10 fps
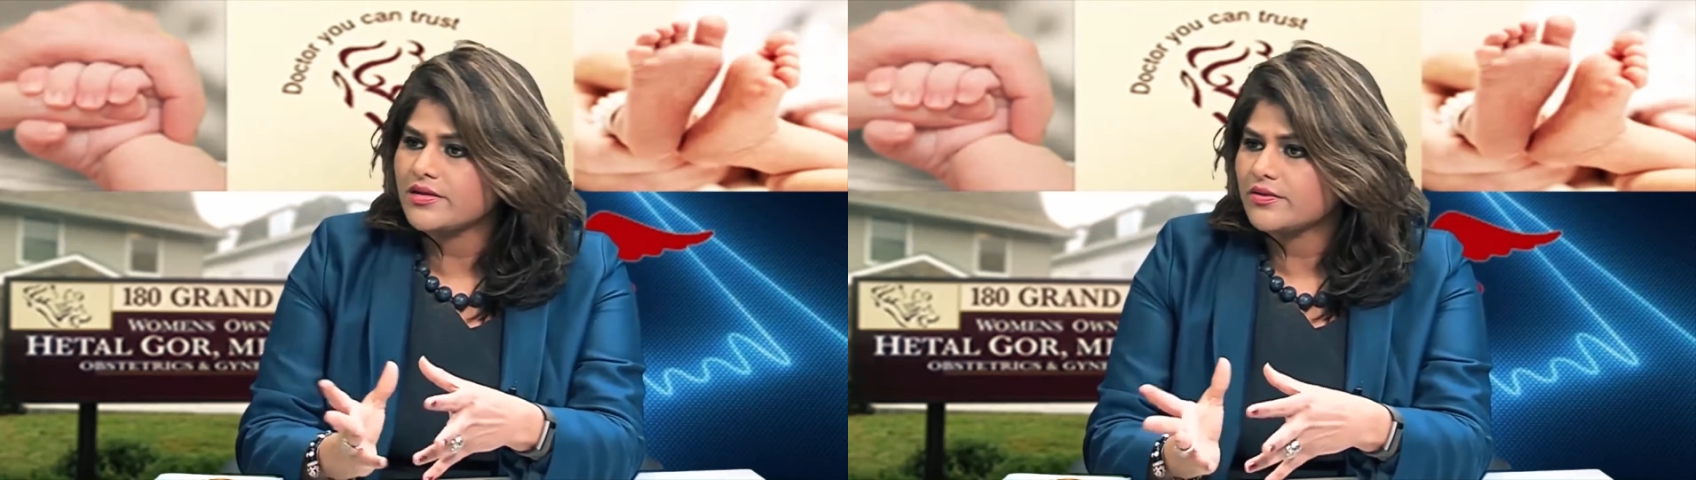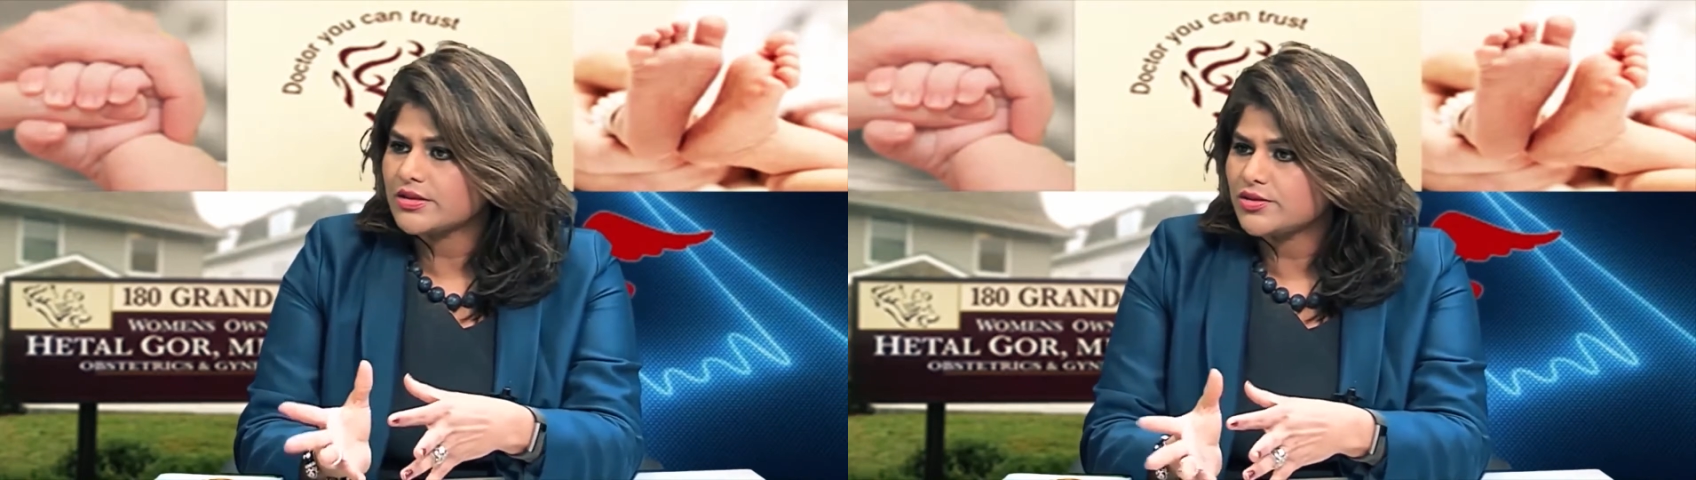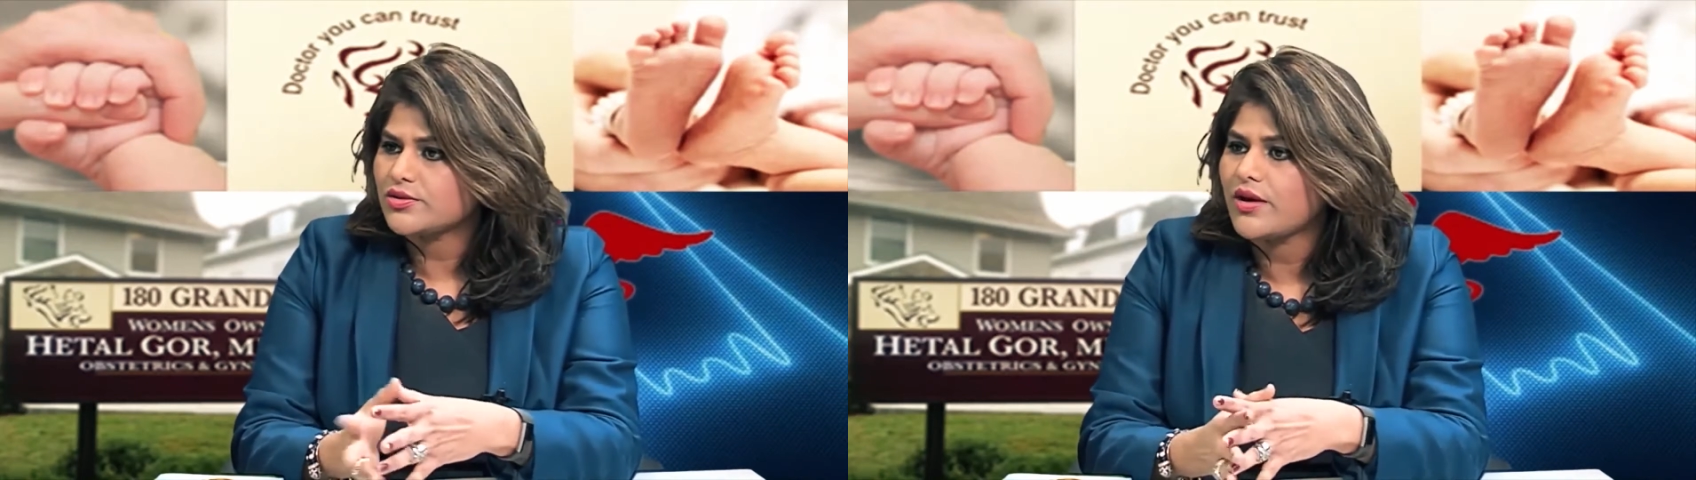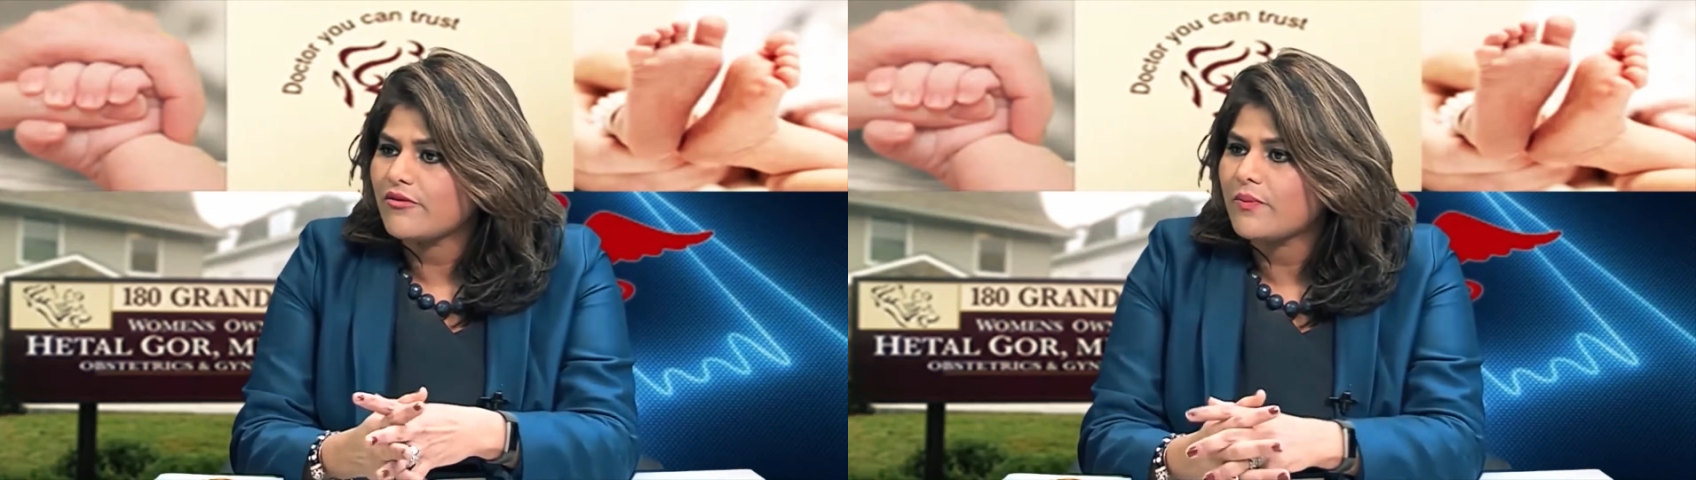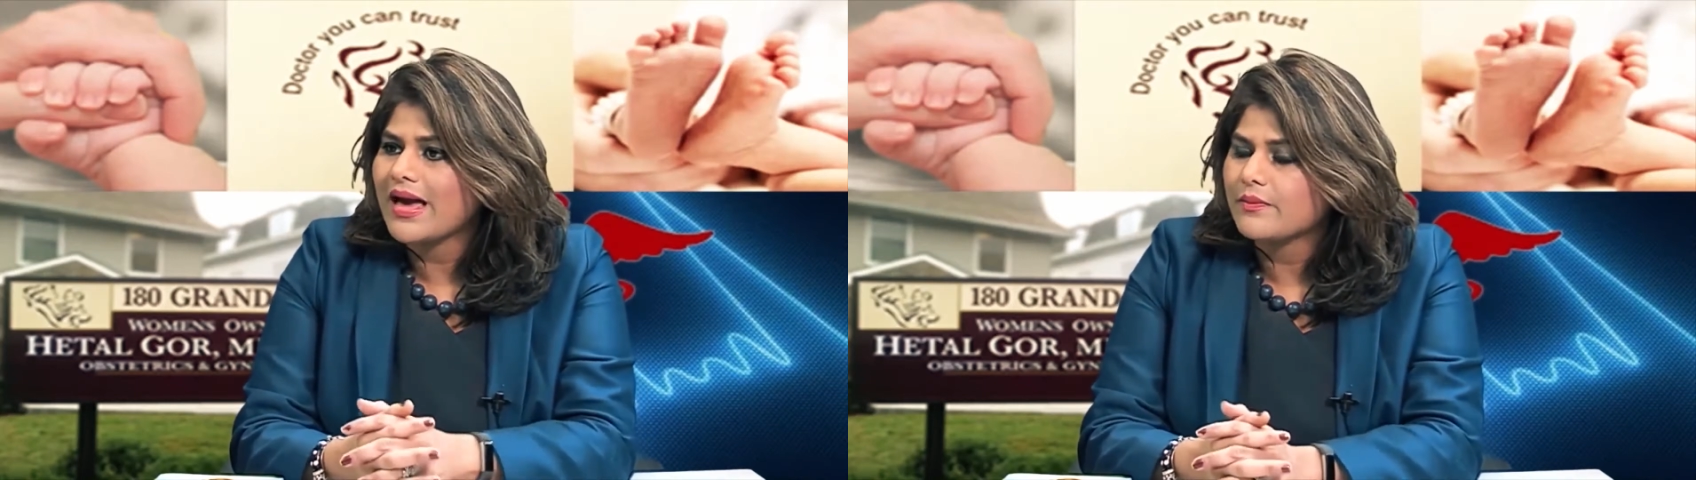otherwise you're going to
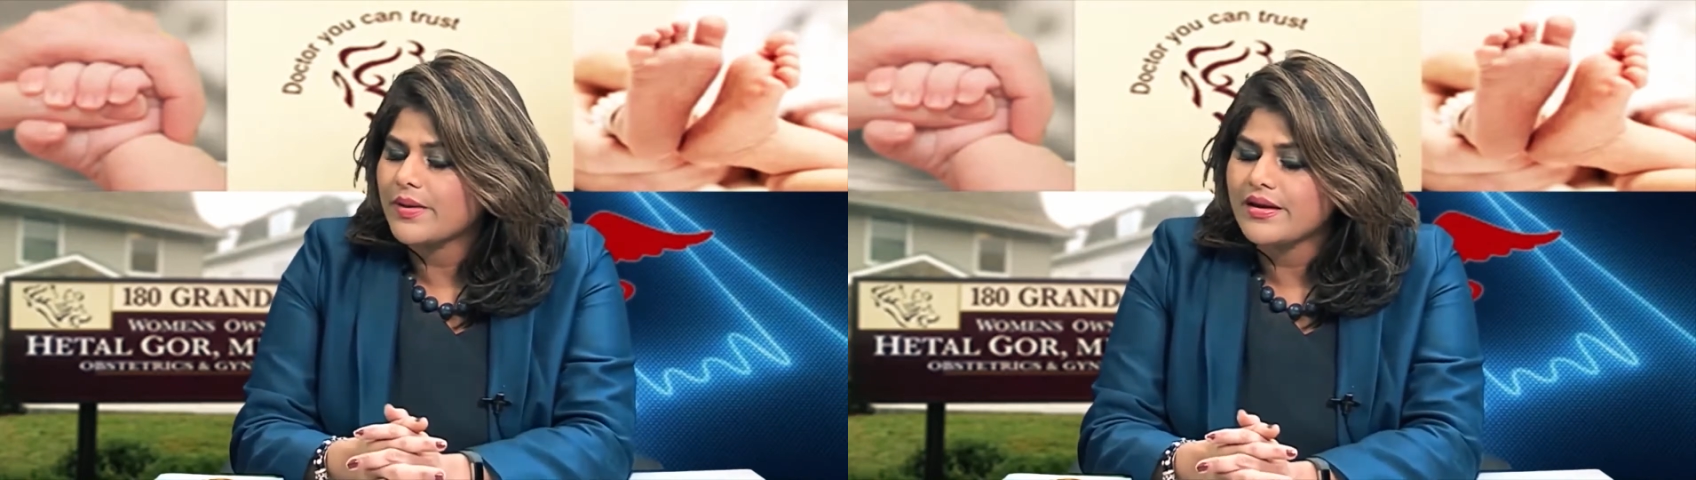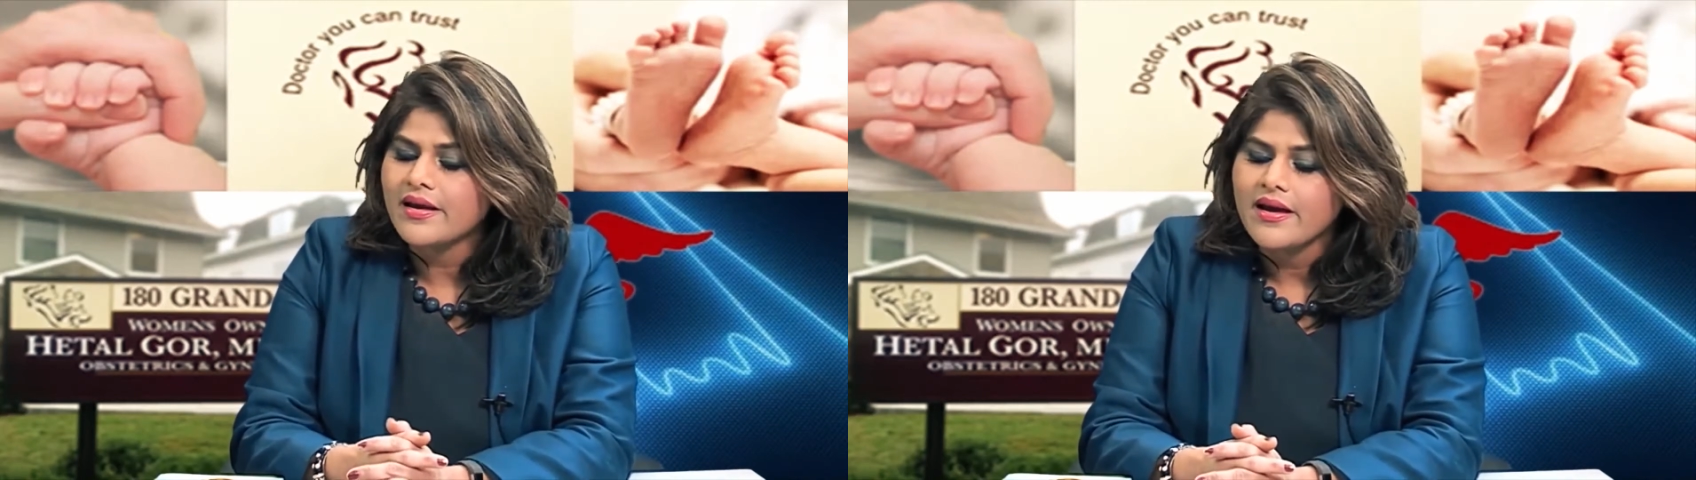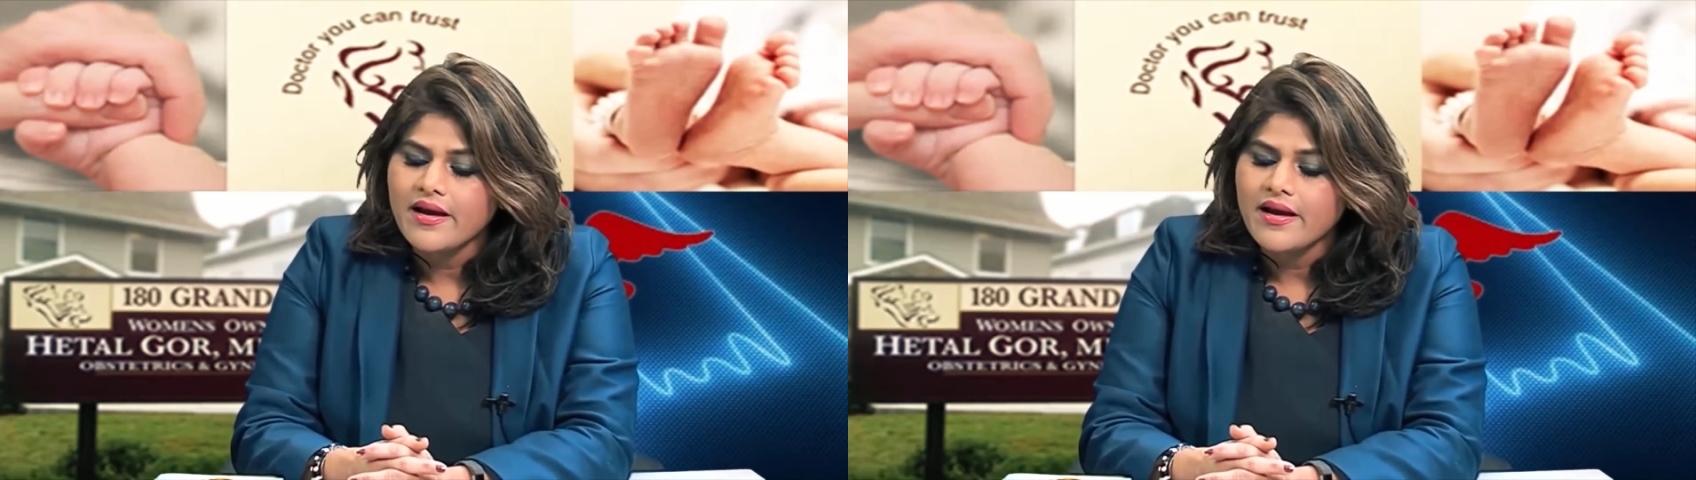have back pain.